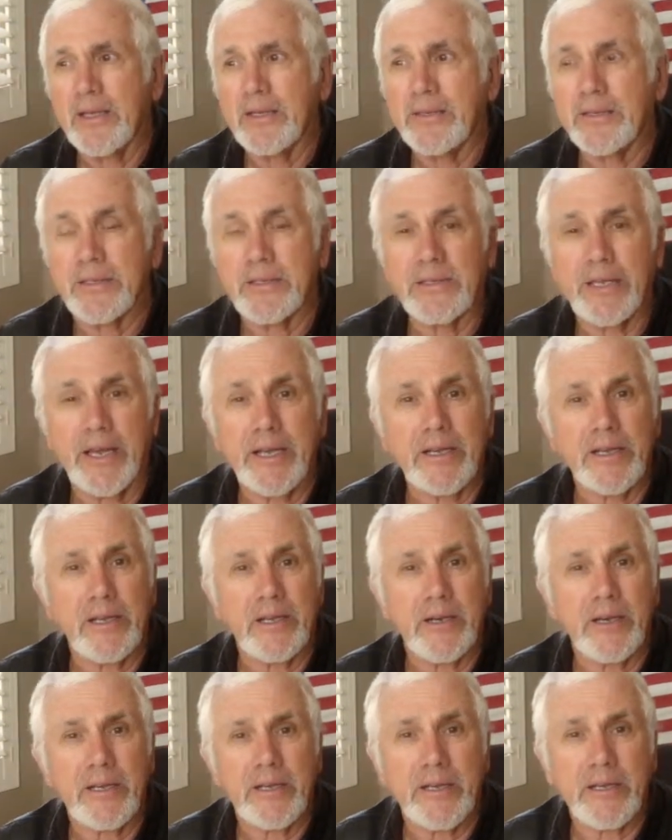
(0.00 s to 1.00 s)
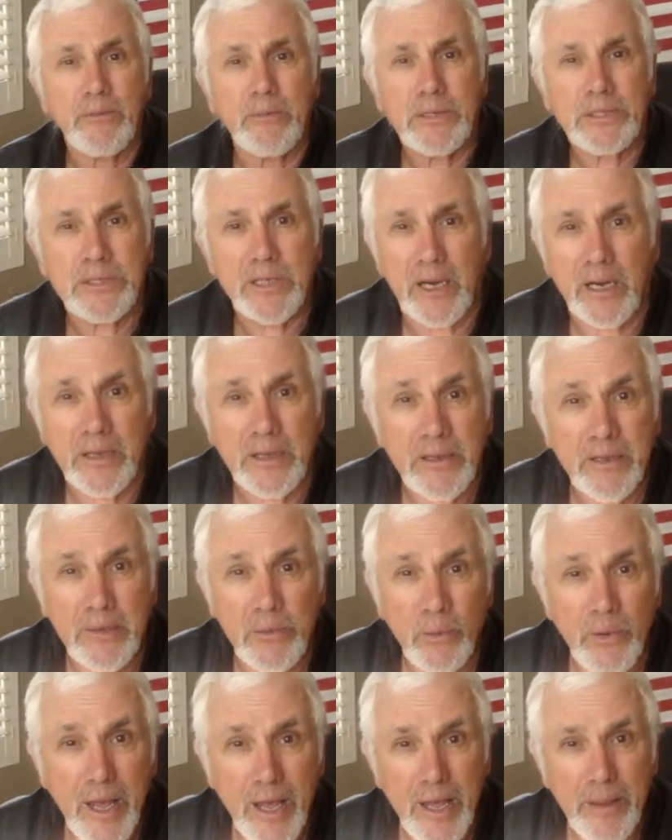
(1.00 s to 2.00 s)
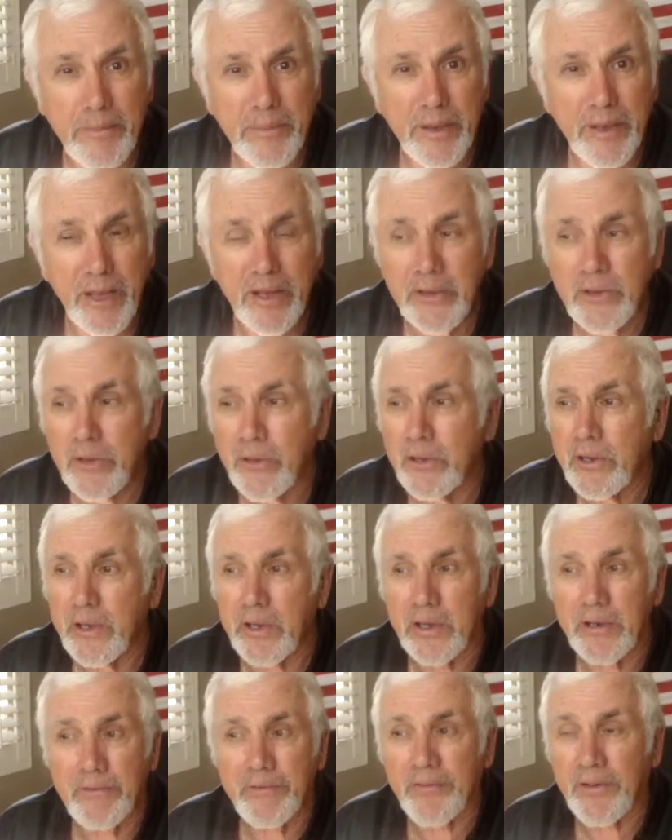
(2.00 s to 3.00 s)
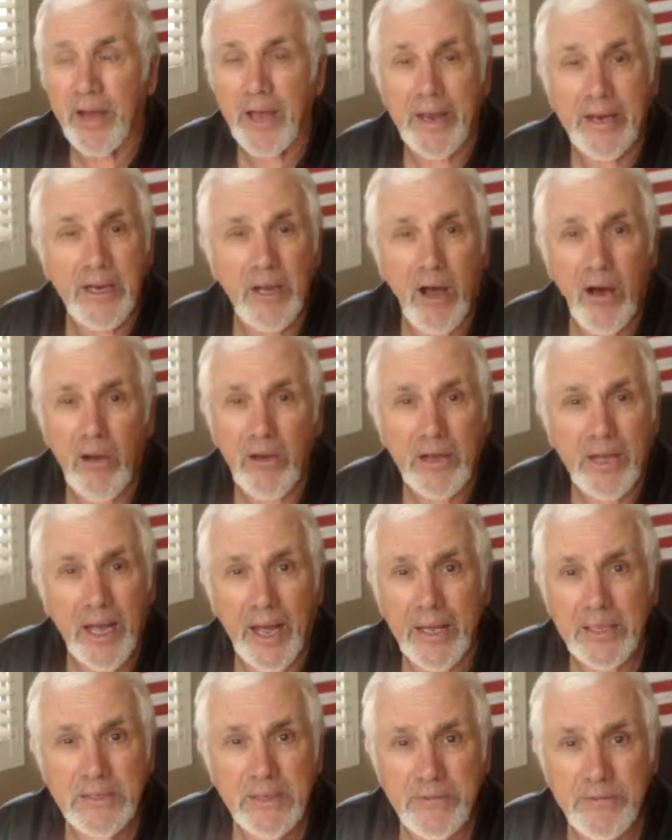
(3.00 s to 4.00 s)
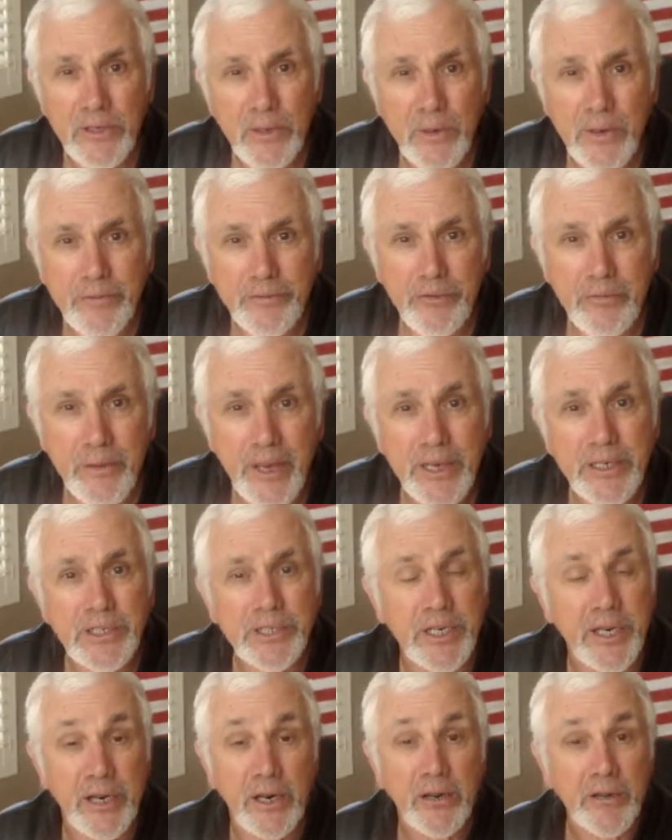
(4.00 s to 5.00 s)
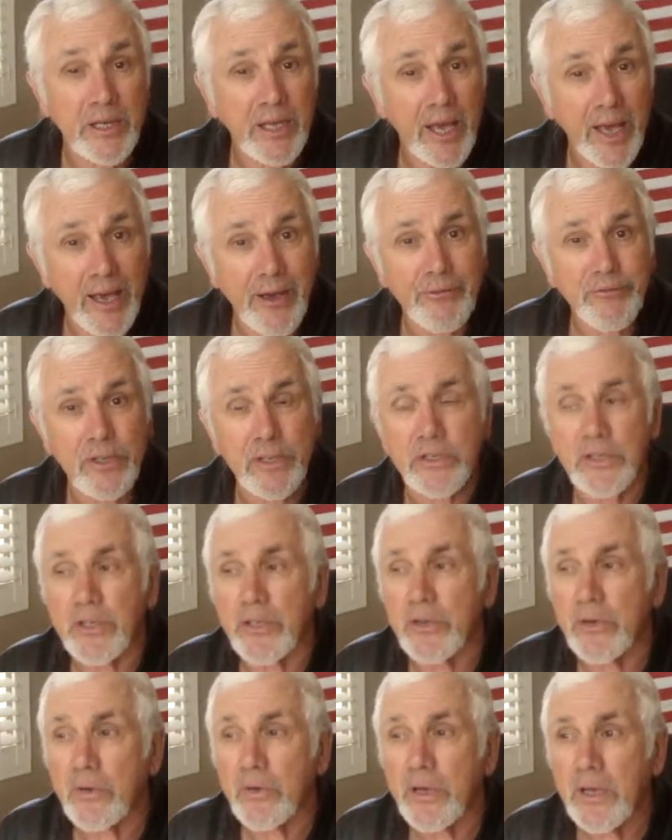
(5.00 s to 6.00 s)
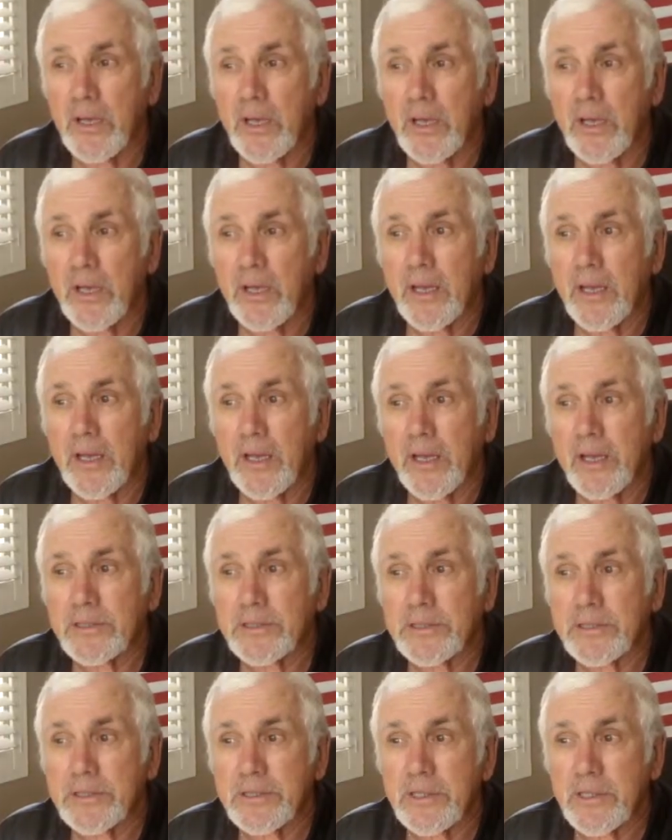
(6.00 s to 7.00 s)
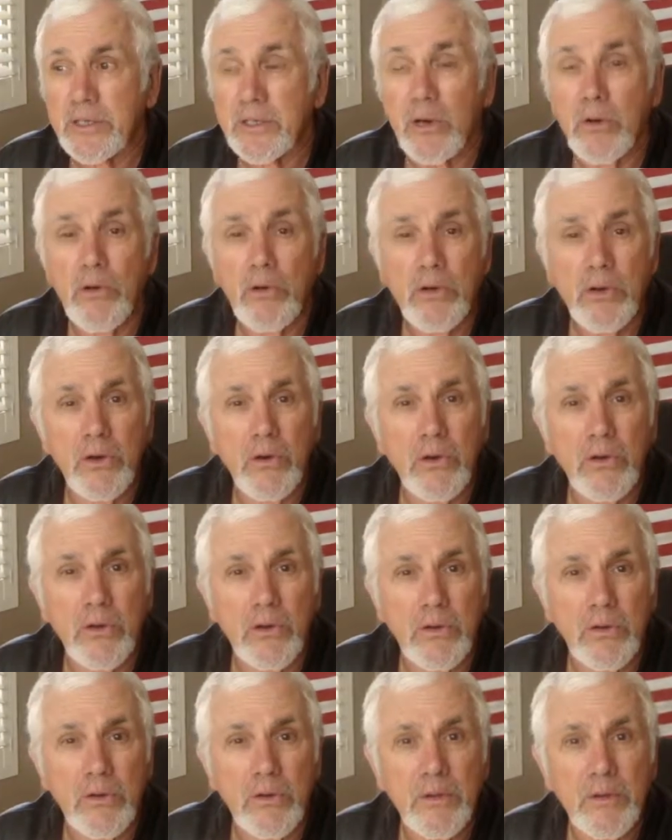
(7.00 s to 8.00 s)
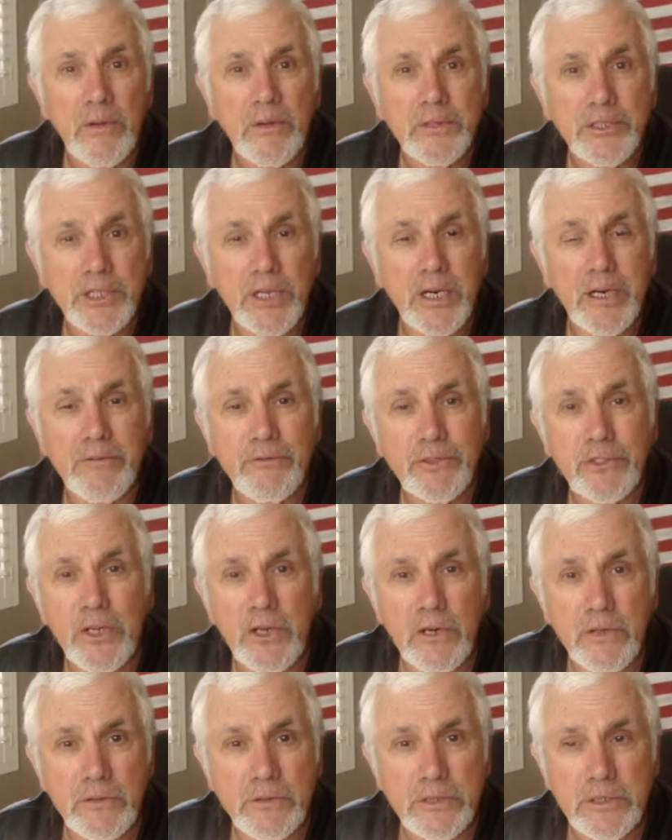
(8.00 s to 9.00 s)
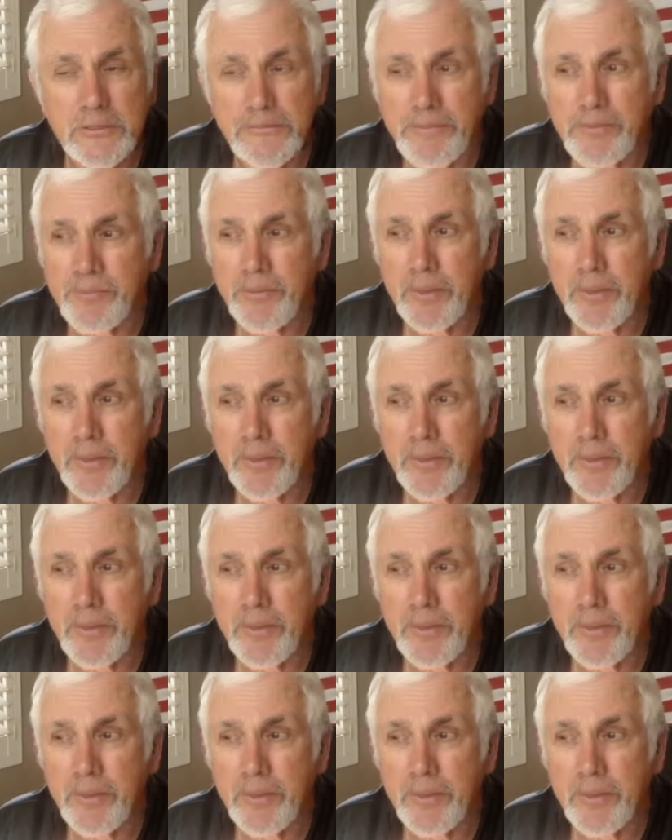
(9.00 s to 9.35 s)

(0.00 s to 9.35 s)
to take a look at what's on the web. And you could find all kinds of new information. And all you have to do is go Google Sheriff Joe's